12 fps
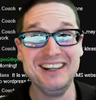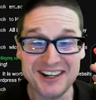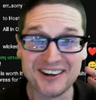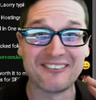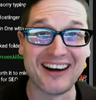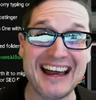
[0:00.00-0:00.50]

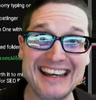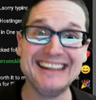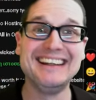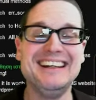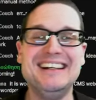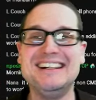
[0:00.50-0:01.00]
right?
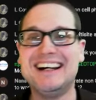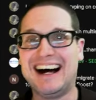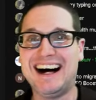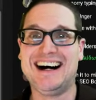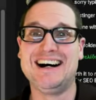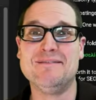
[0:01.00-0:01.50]

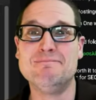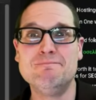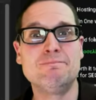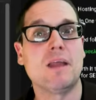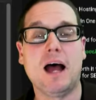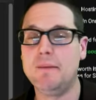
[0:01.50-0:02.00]
I
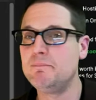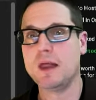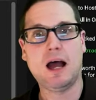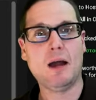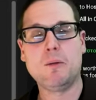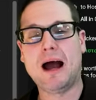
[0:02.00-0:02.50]

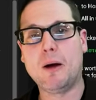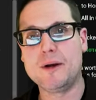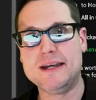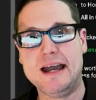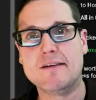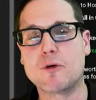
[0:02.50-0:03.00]
would
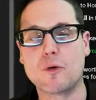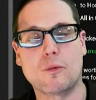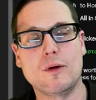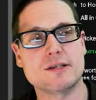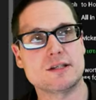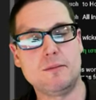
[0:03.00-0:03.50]
never
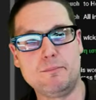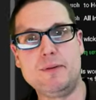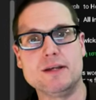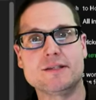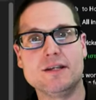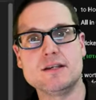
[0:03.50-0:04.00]
risk a
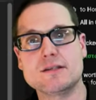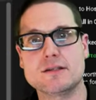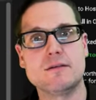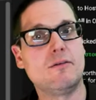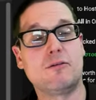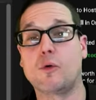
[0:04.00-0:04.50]
business
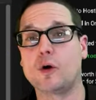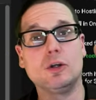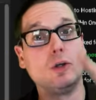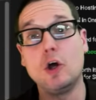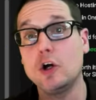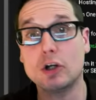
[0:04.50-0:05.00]
for a
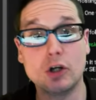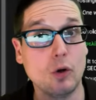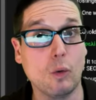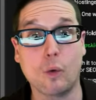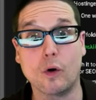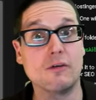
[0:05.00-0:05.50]
look
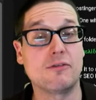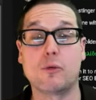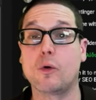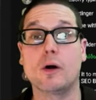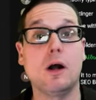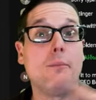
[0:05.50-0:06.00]
or
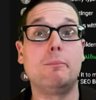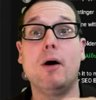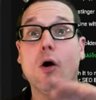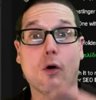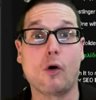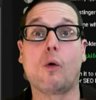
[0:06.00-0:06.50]
for
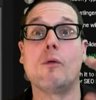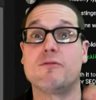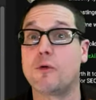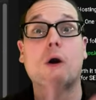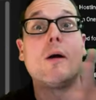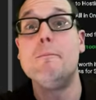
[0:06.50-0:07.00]

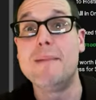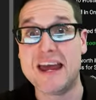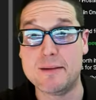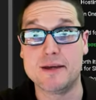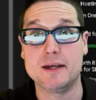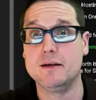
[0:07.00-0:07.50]
a
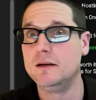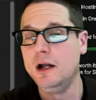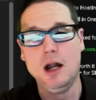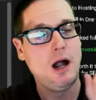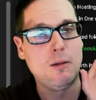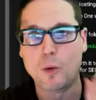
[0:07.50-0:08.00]
maybe.
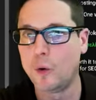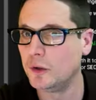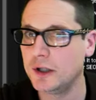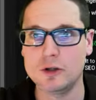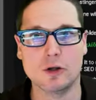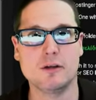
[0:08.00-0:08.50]
I'm only
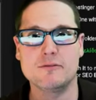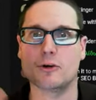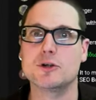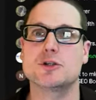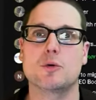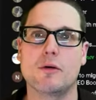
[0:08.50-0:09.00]
looking for a
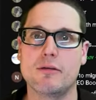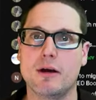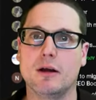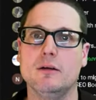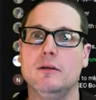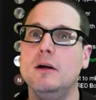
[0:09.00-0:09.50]
sure thing.
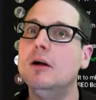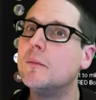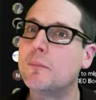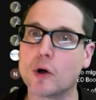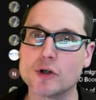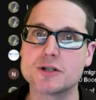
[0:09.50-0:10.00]

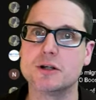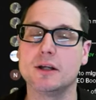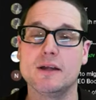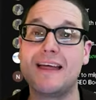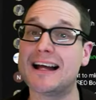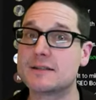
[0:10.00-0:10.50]
Personally,
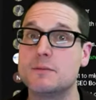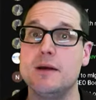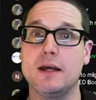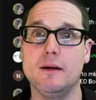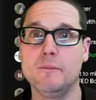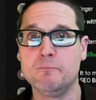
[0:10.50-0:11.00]
that's
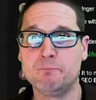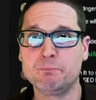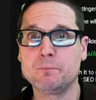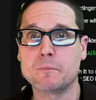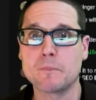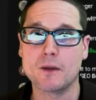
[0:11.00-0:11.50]
me,
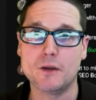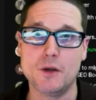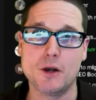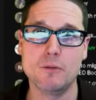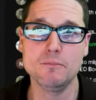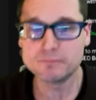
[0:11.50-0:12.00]
you
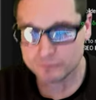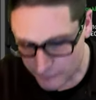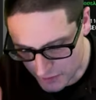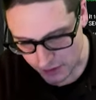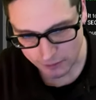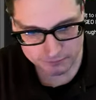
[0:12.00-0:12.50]
know?
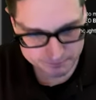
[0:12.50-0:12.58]
So